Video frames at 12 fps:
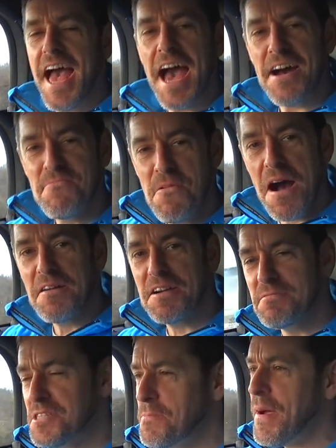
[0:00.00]
and
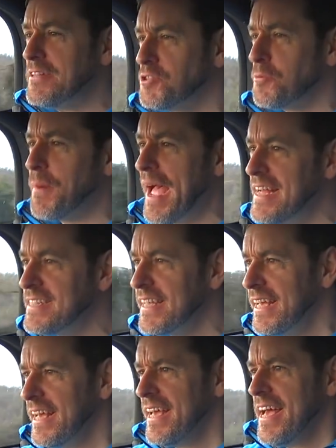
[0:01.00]
welcome to Petrol,
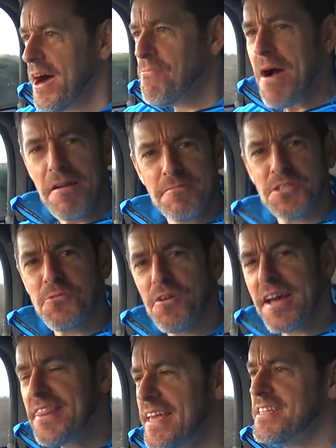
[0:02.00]
and welcome to
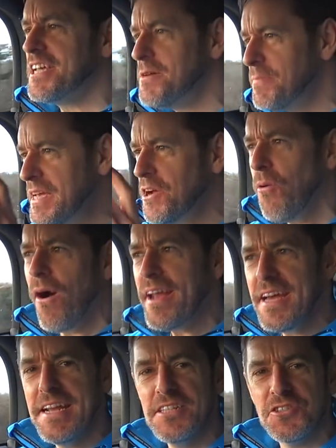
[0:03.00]
what I think is going to be
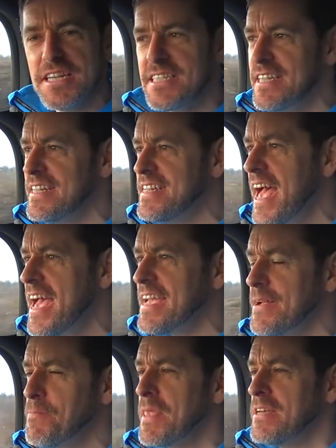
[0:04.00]
quite an interesting day.